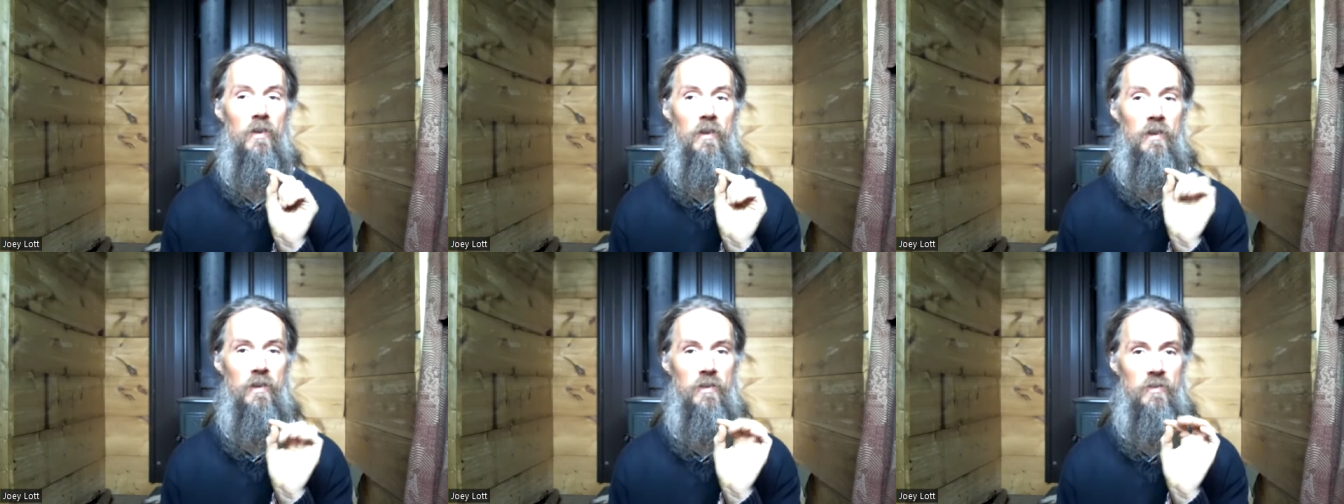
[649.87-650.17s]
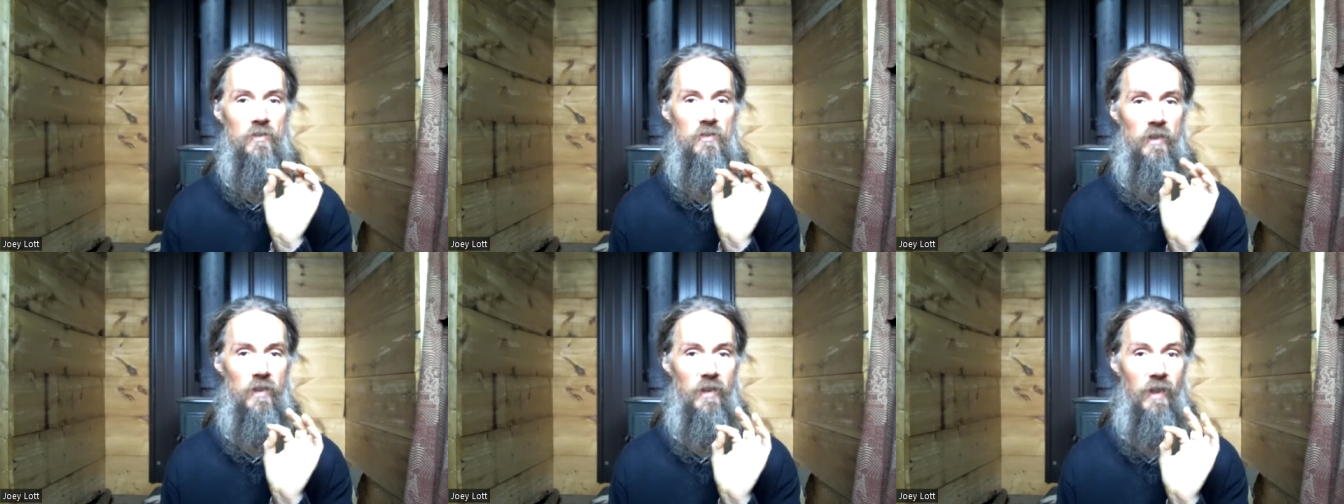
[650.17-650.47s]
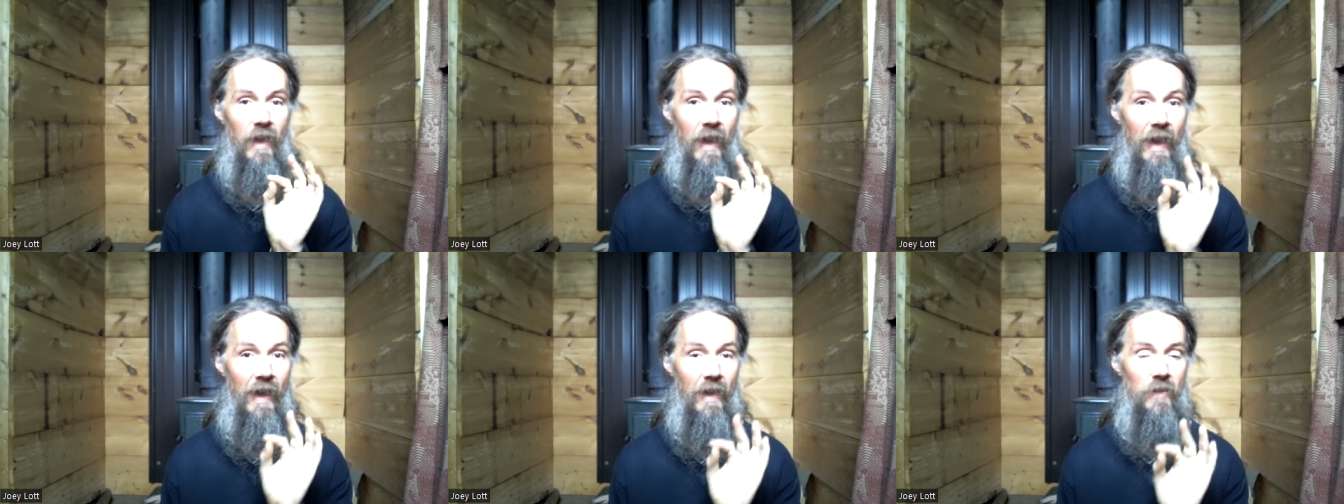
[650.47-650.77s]
is
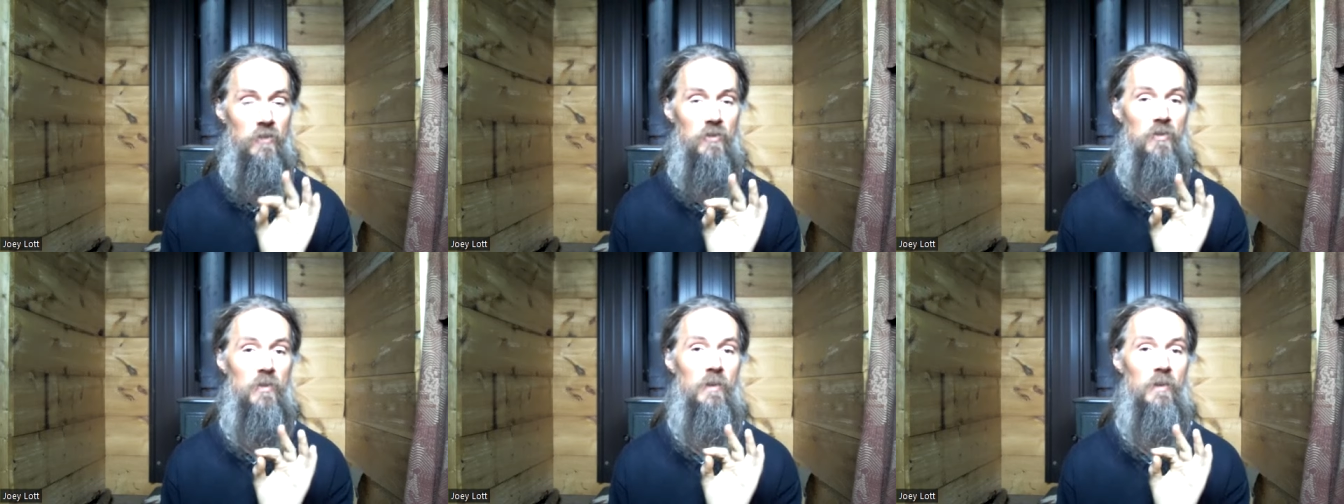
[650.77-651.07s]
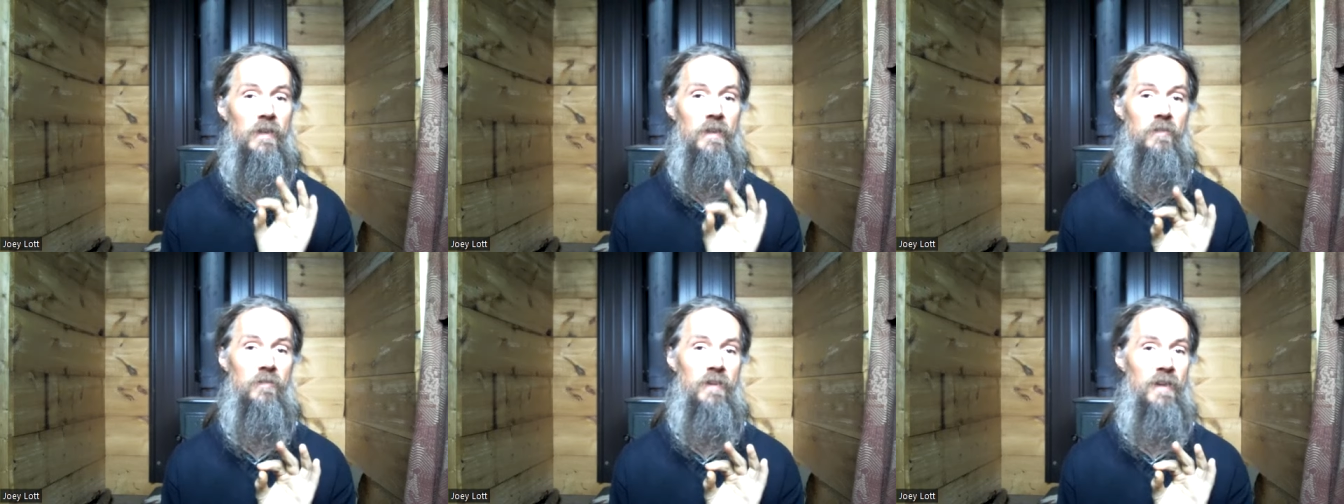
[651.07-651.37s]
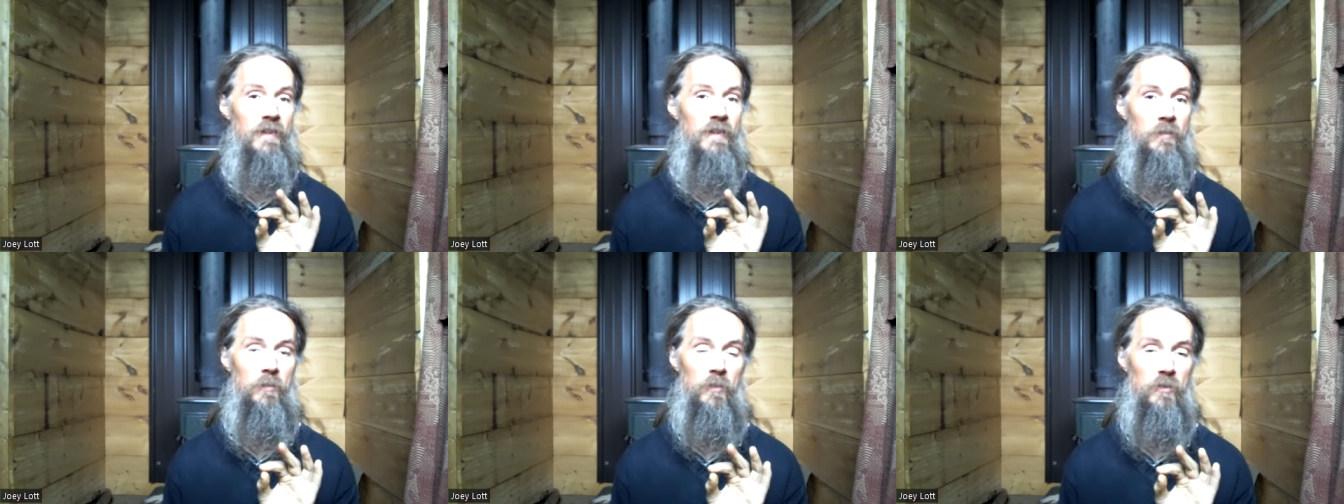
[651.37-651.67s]
actually
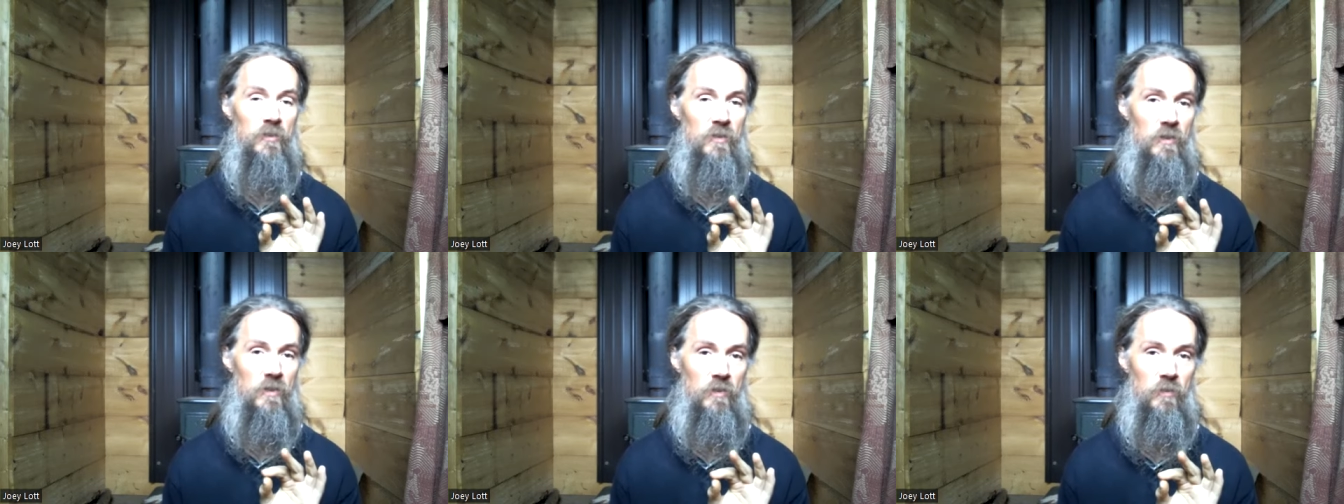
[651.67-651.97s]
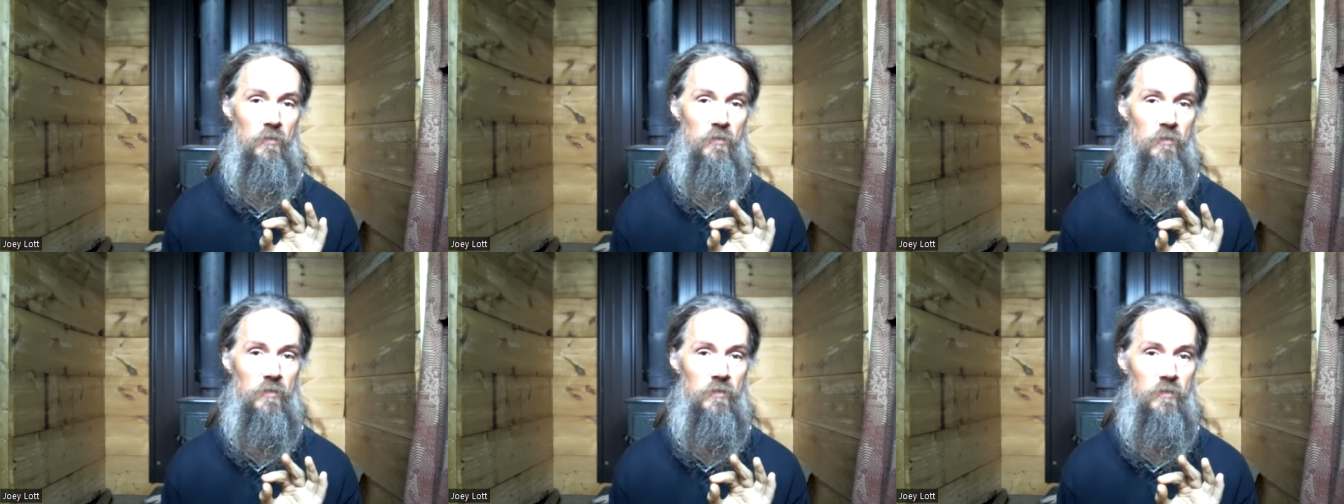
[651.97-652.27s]
available to you